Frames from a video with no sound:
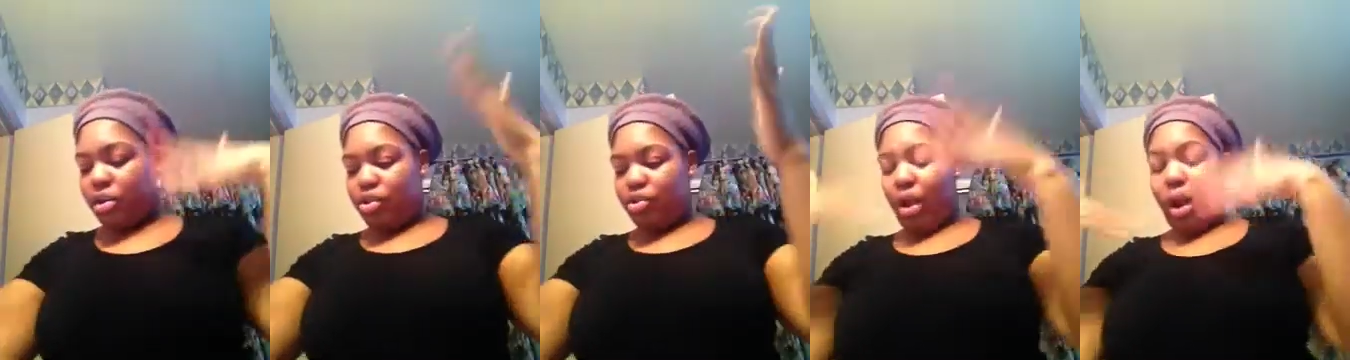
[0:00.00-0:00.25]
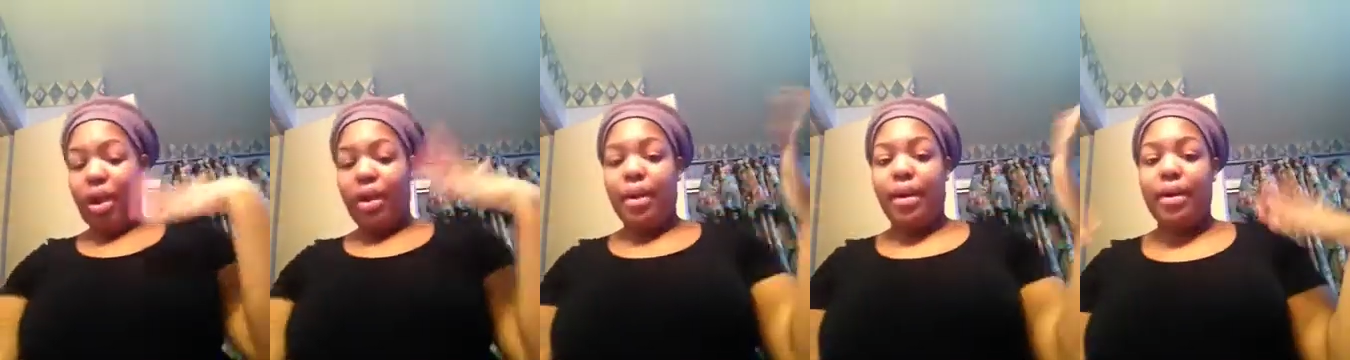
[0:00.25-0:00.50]

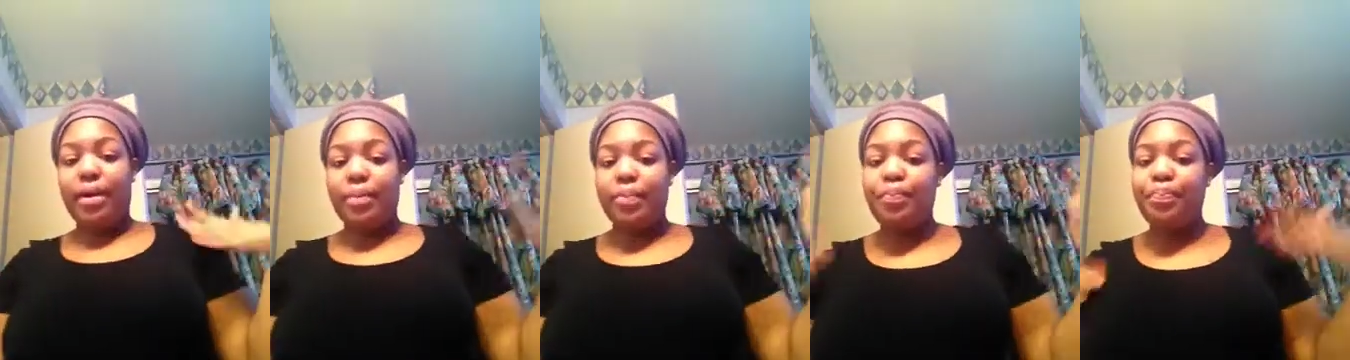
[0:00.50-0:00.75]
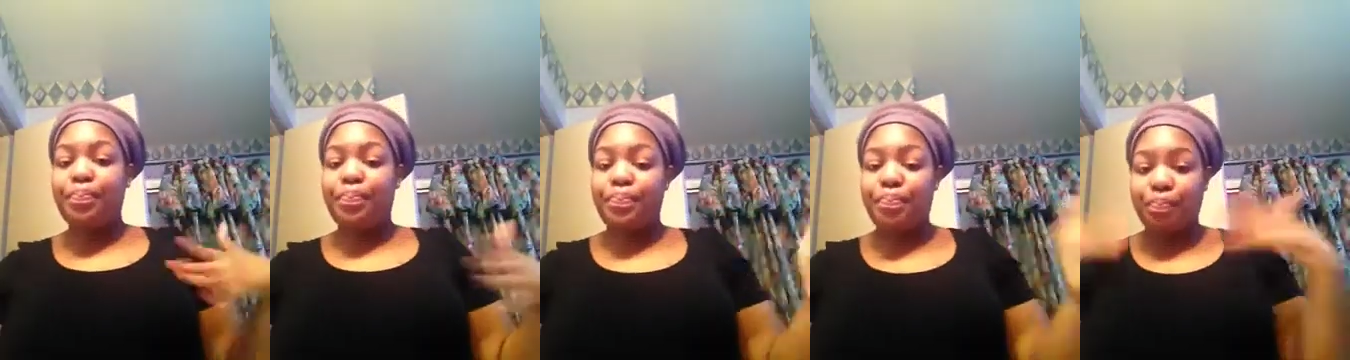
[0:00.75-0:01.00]
dry up.
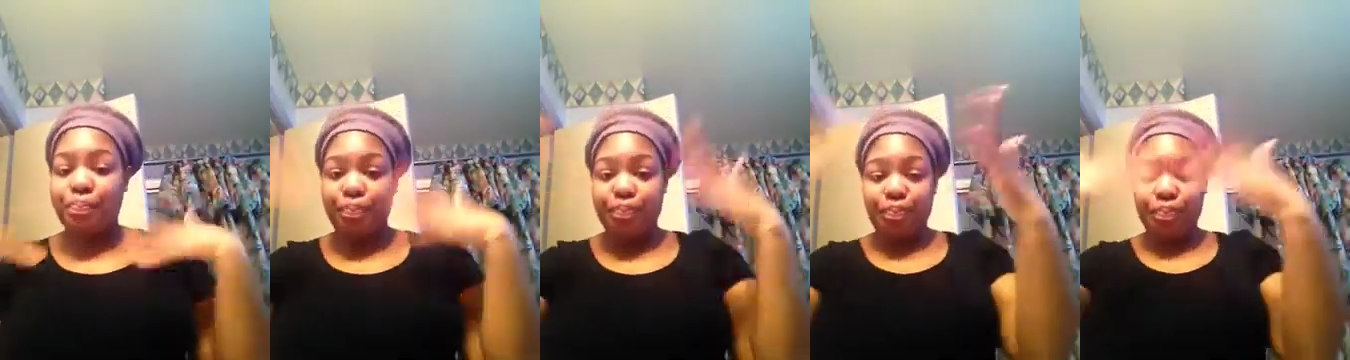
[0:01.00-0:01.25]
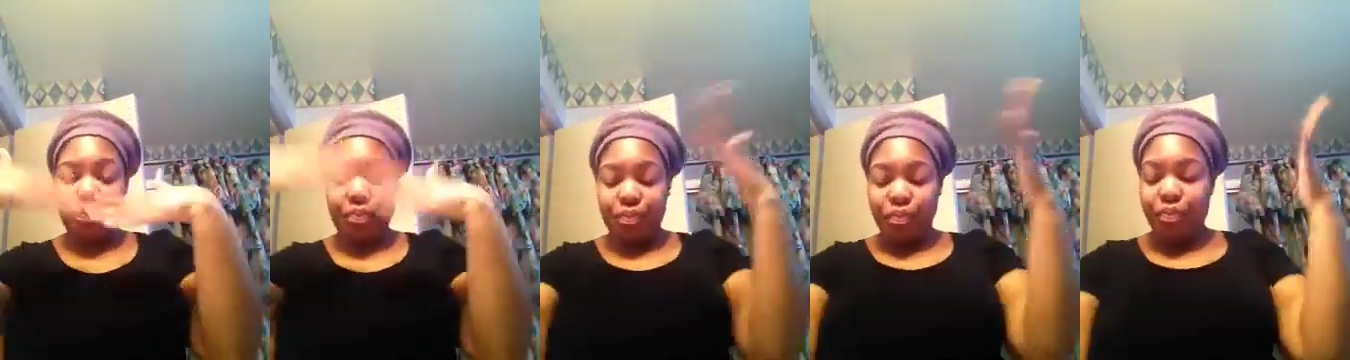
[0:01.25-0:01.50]

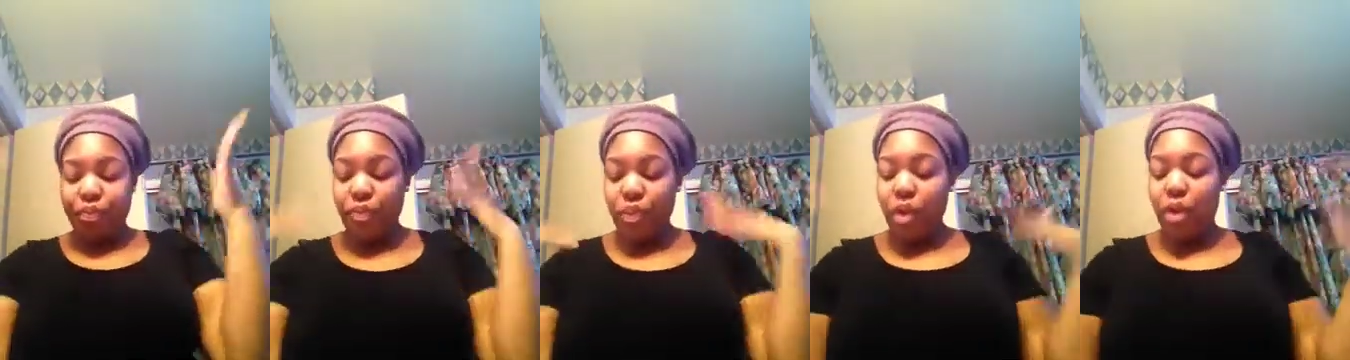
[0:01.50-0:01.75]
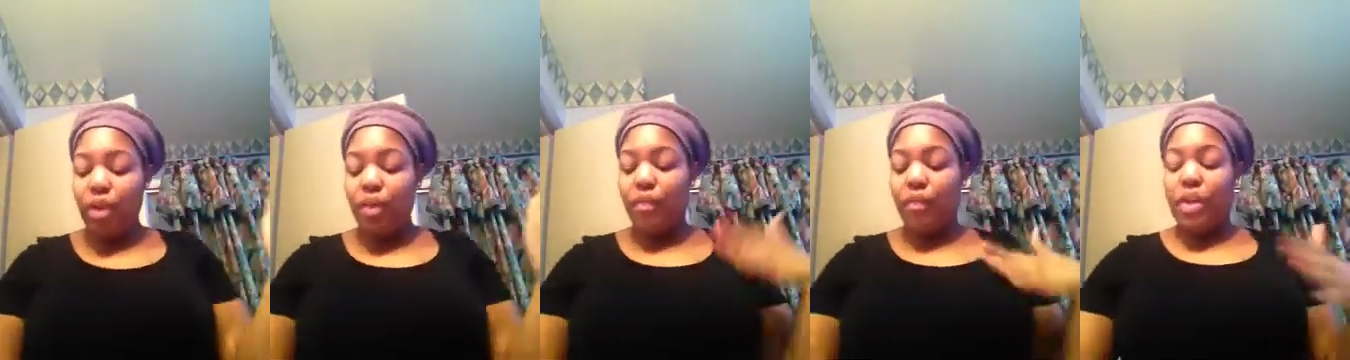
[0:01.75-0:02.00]

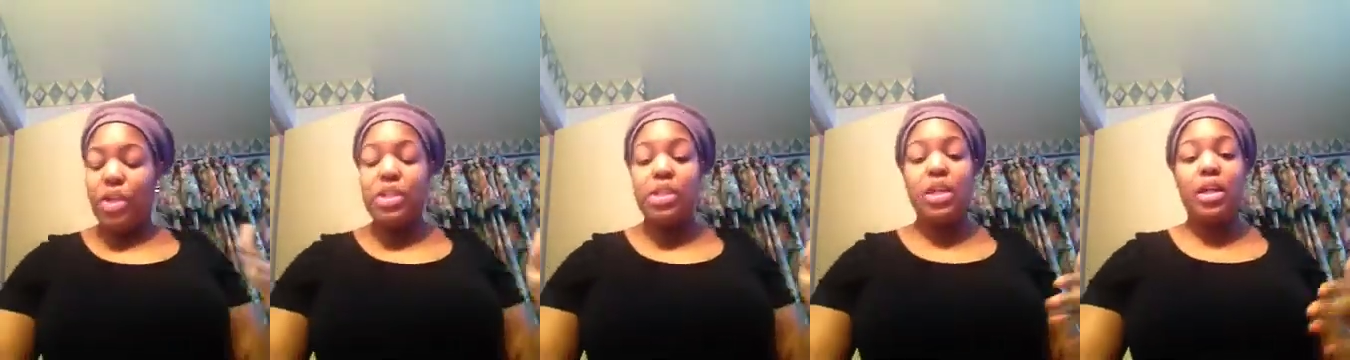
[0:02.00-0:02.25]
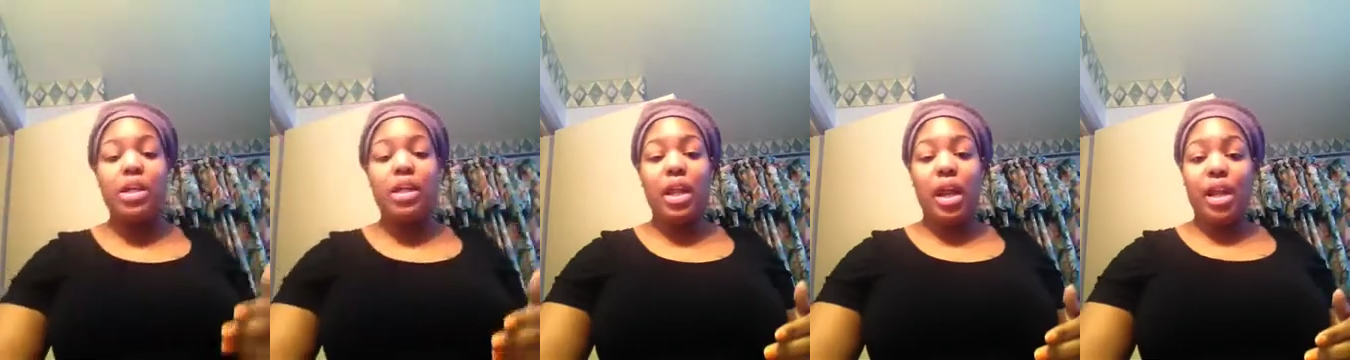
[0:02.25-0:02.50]
The first
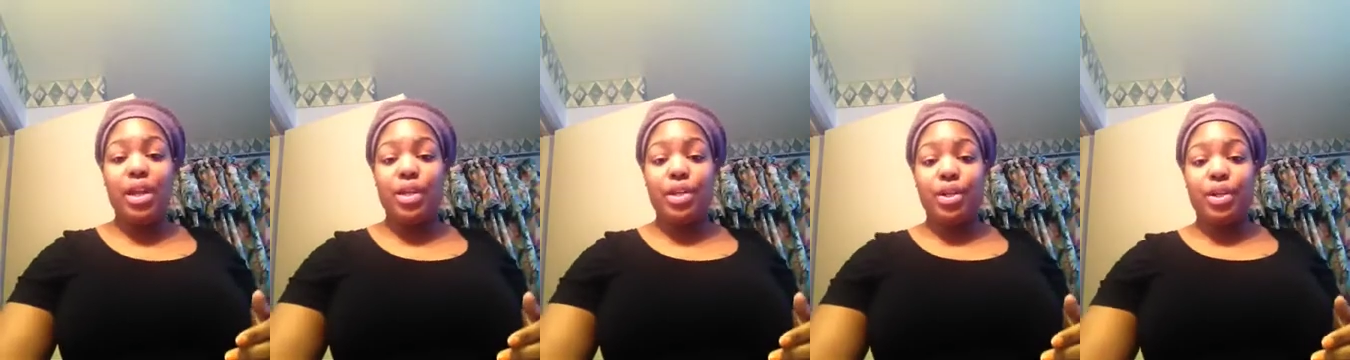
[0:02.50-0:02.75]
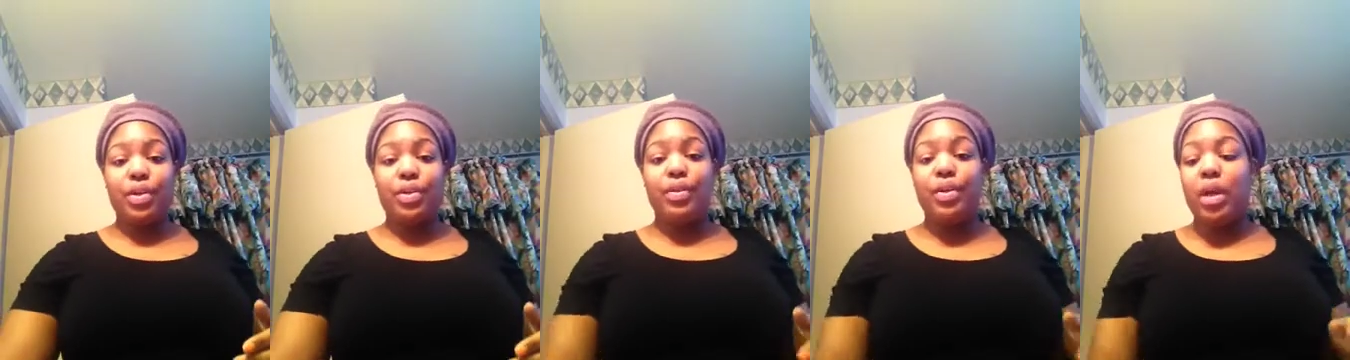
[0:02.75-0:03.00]
thing that I
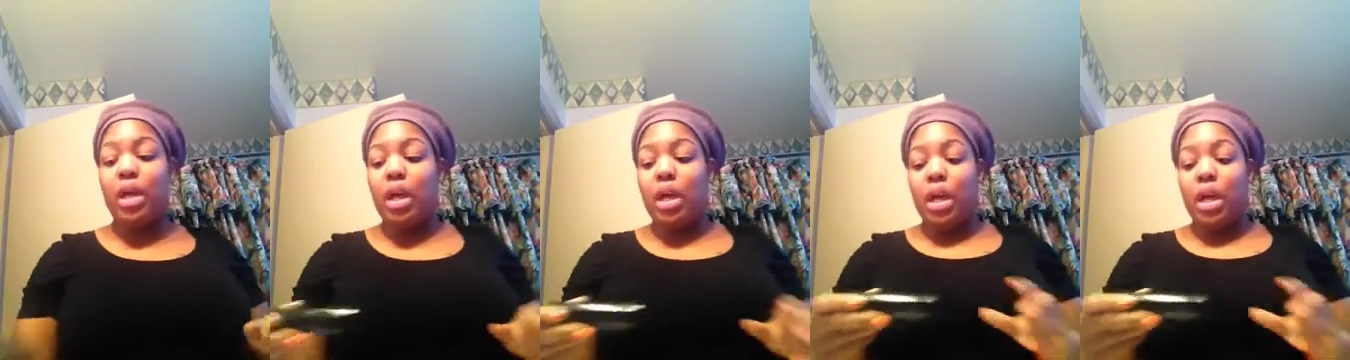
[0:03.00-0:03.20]
do